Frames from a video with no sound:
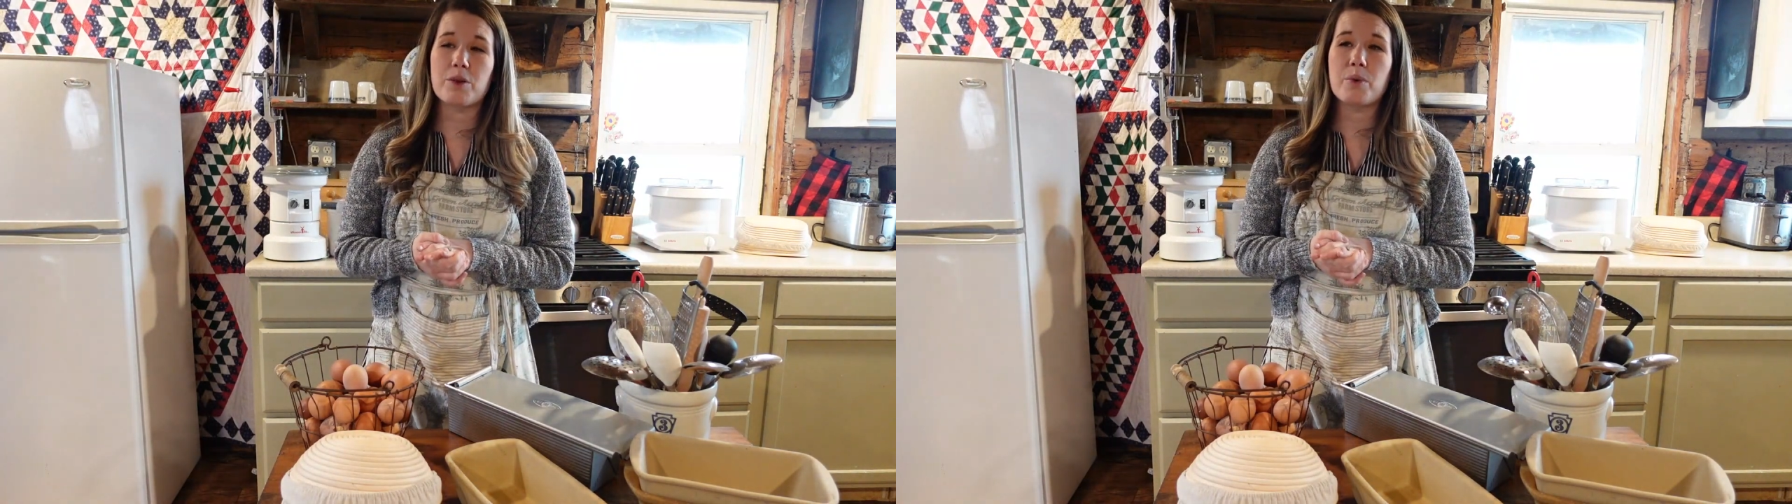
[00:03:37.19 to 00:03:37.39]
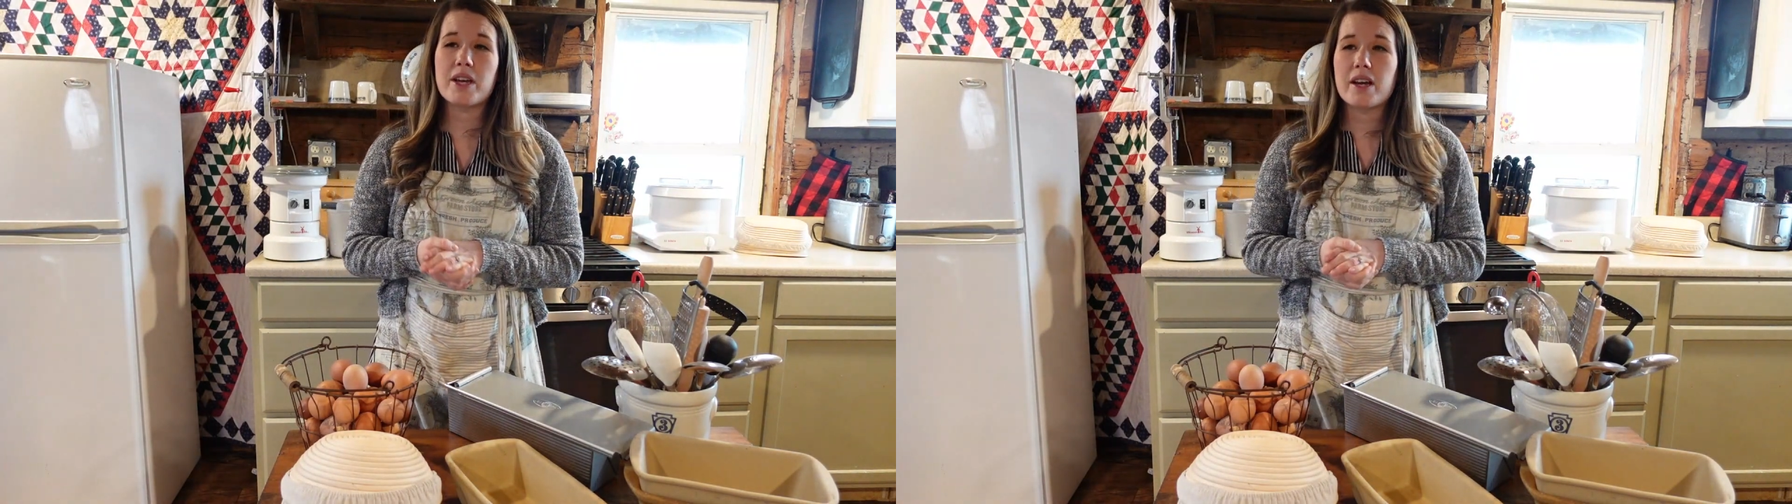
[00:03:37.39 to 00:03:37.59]

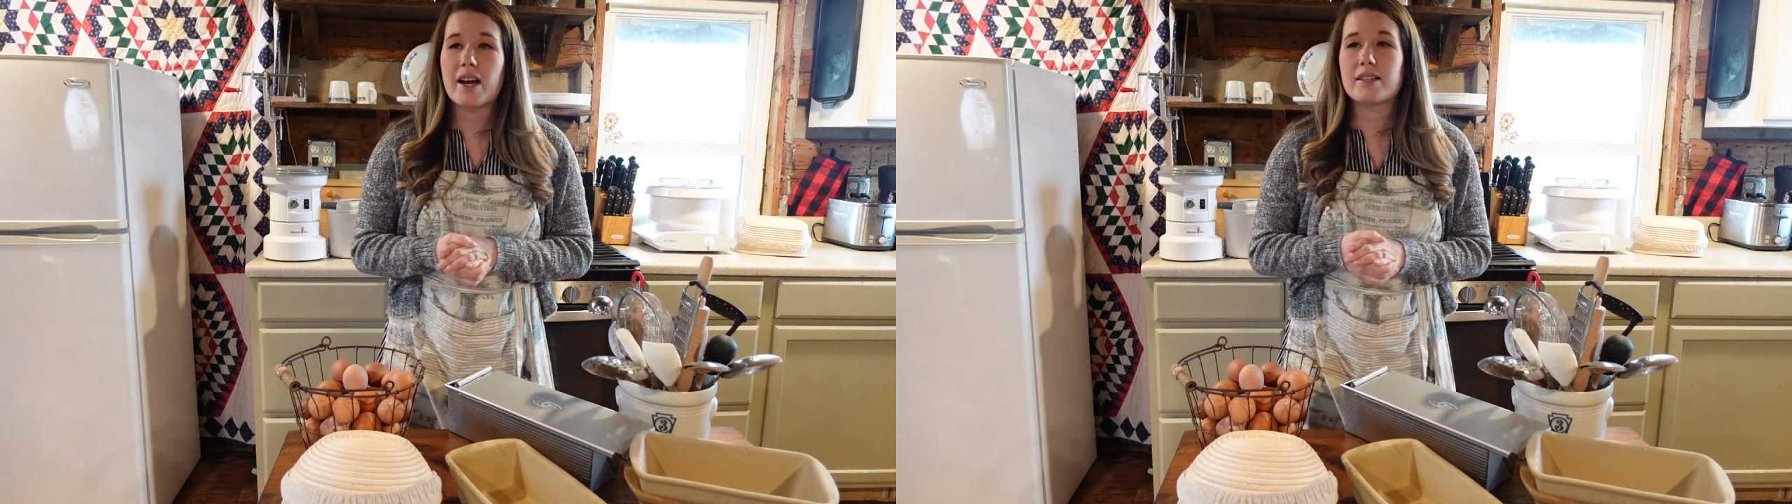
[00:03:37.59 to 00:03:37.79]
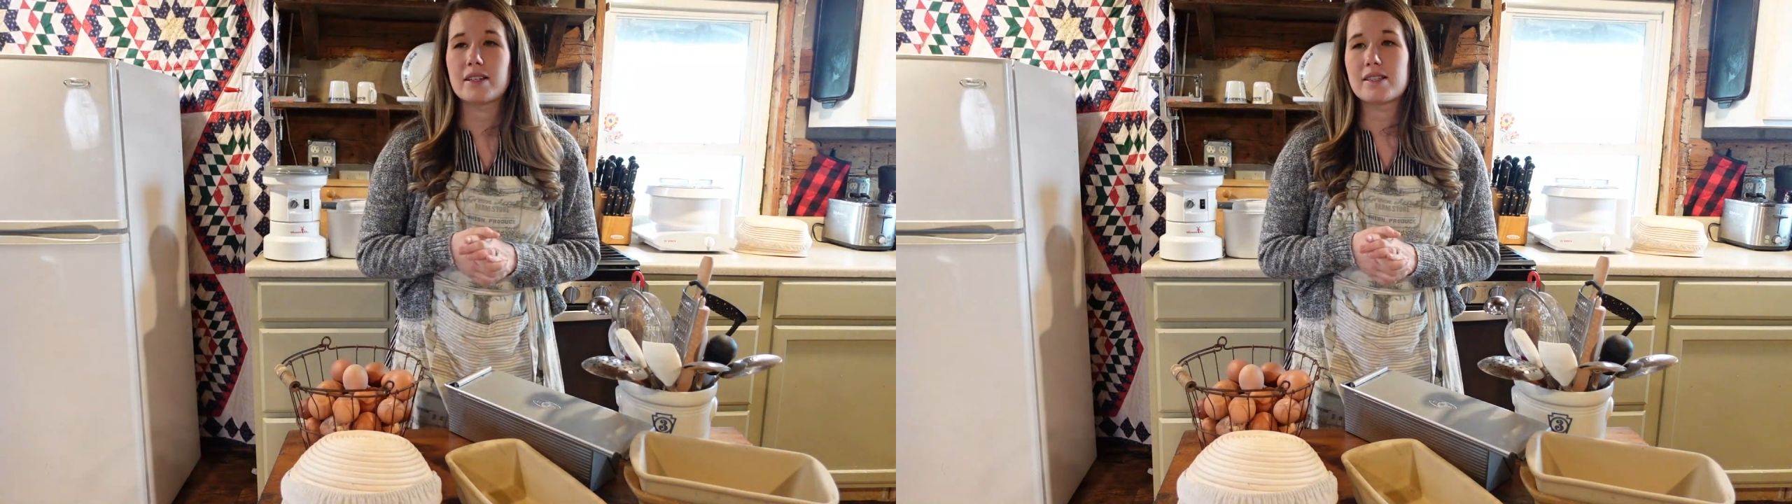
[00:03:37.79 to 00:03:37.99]
We
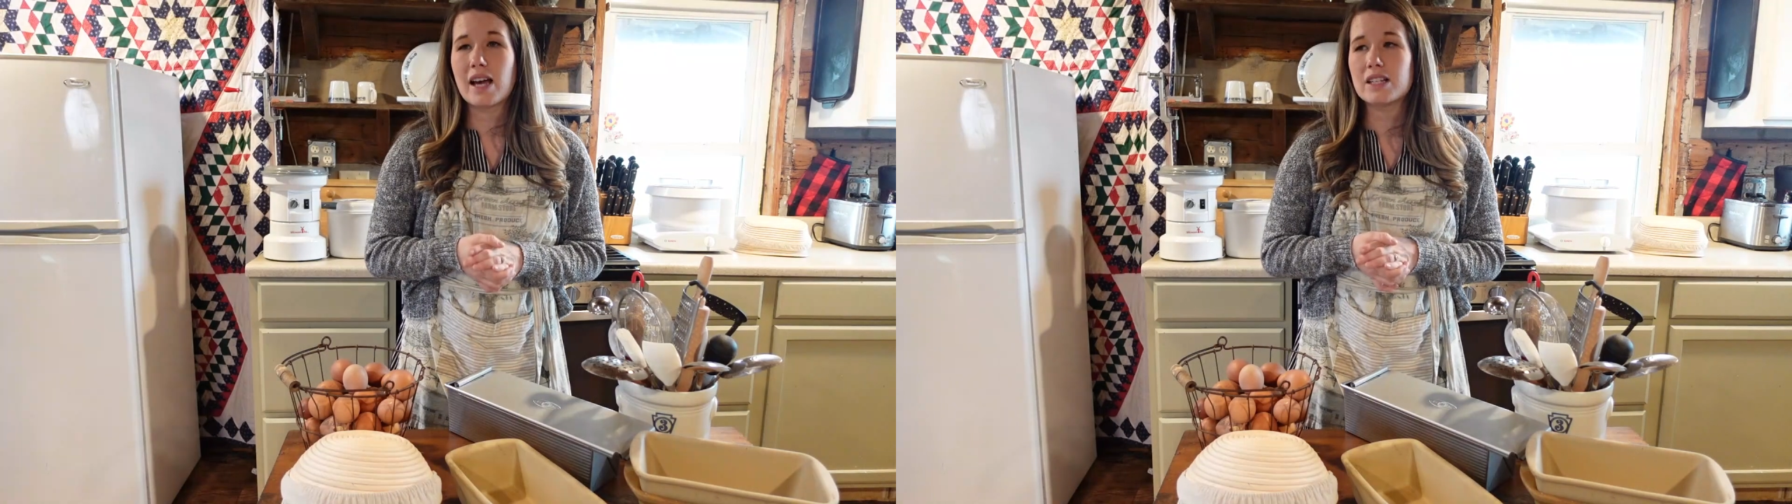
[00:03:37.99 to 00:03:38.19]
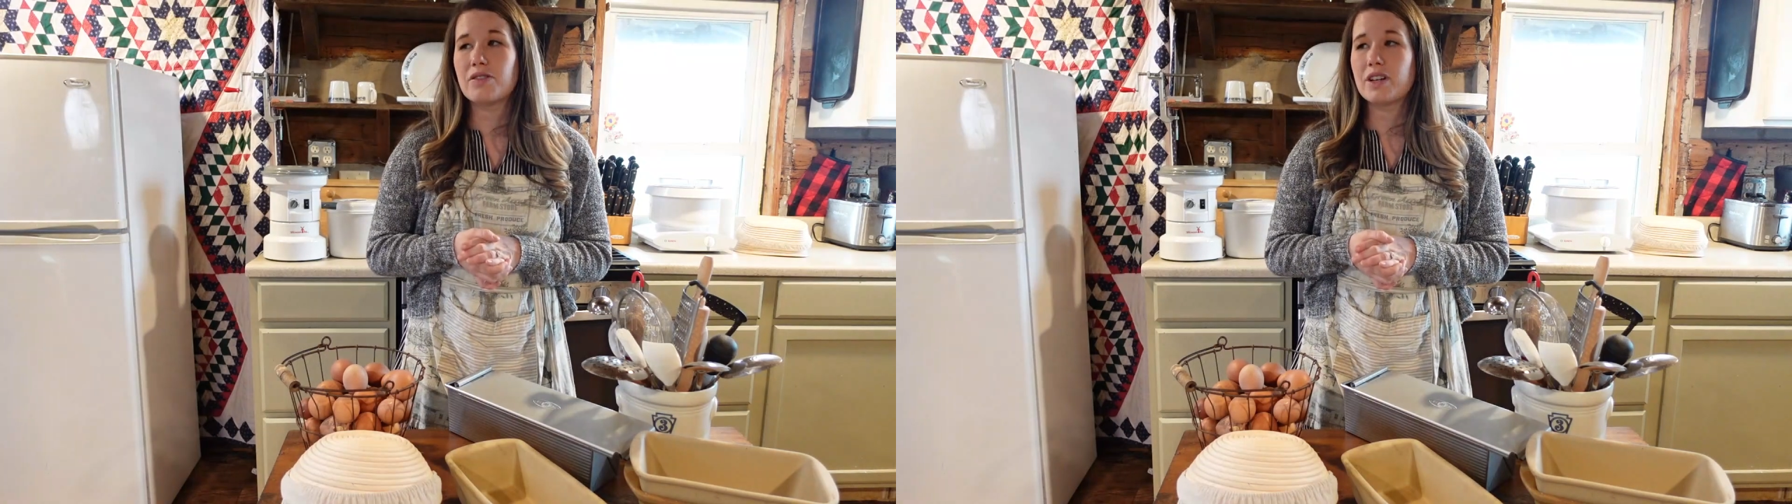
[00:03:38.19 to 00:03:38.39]
had
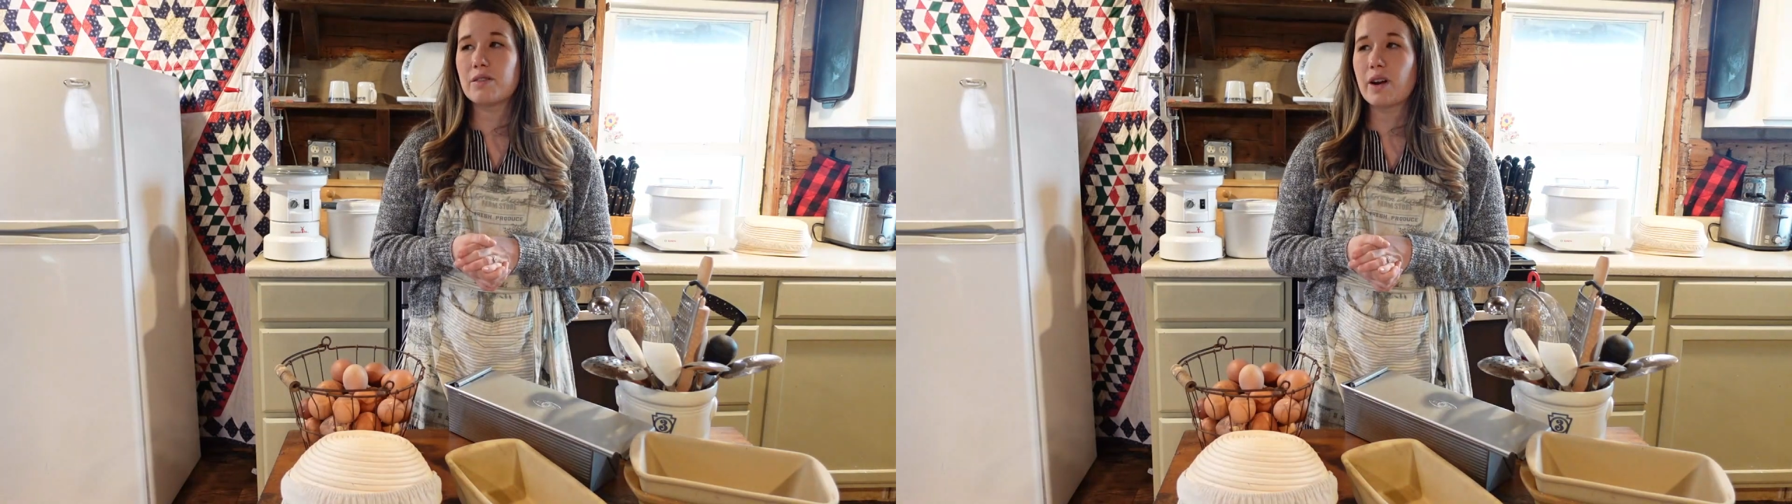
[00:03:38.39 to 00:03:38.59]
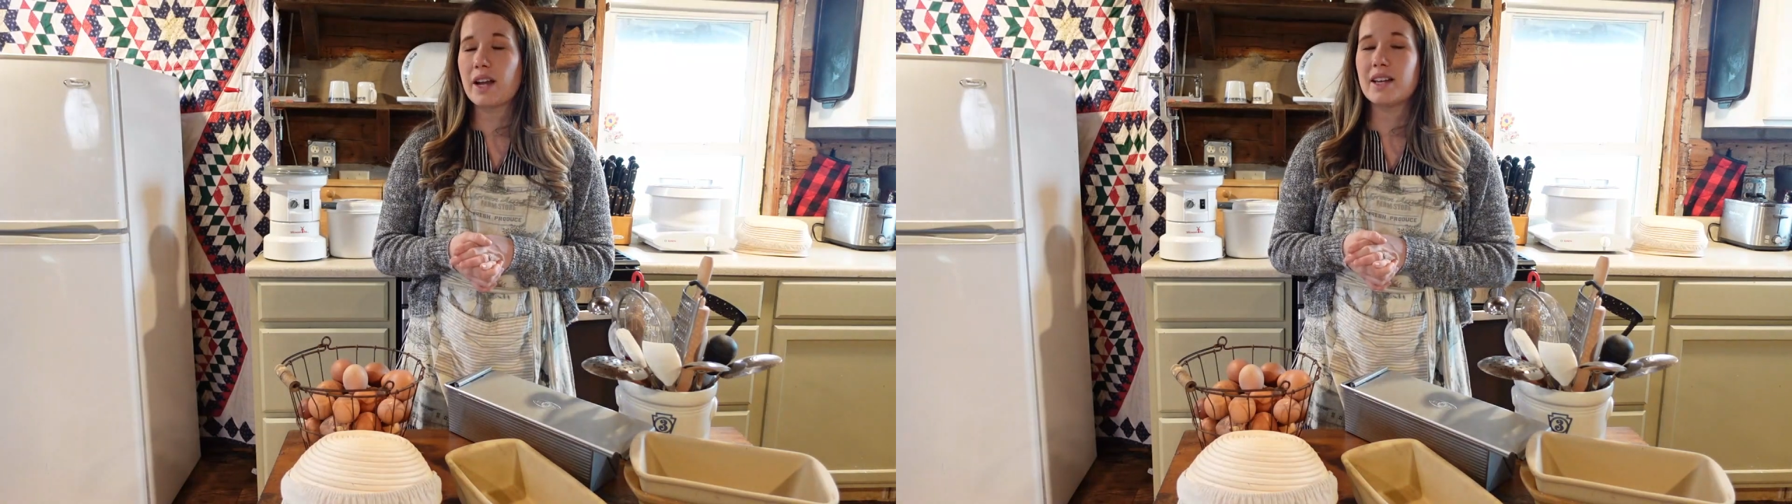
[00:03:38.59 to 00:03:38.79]
successfully
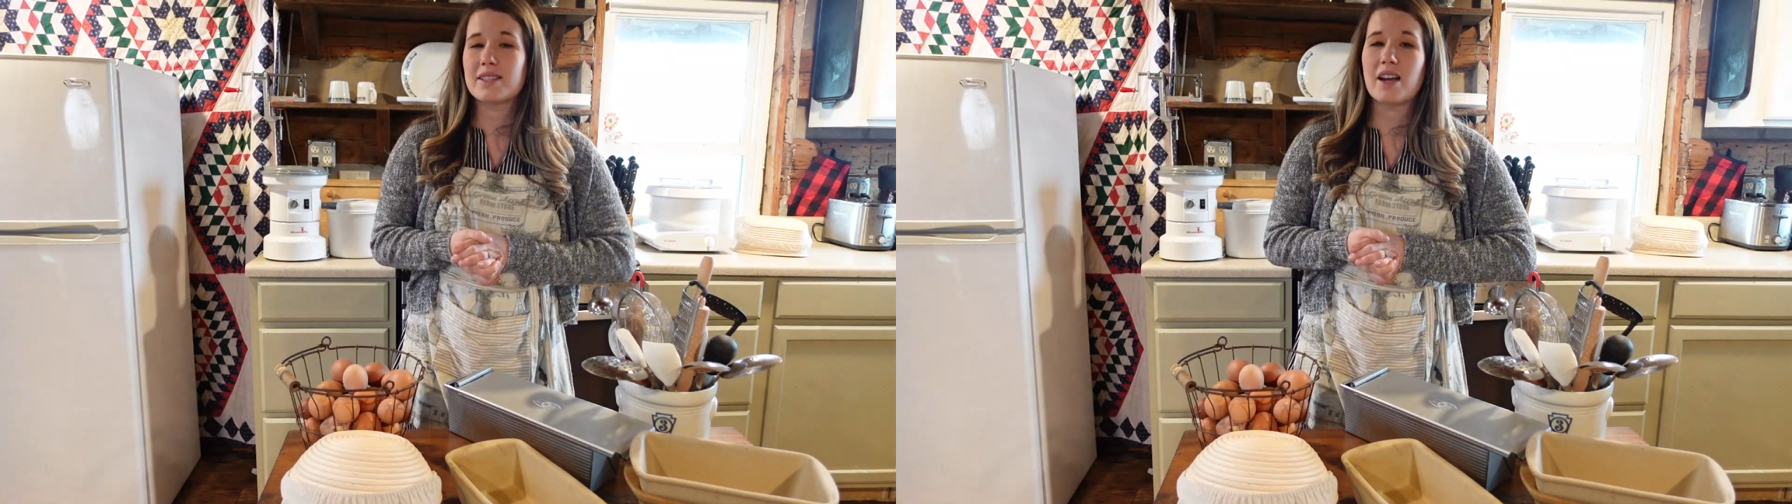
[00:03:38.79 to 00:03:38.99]
raised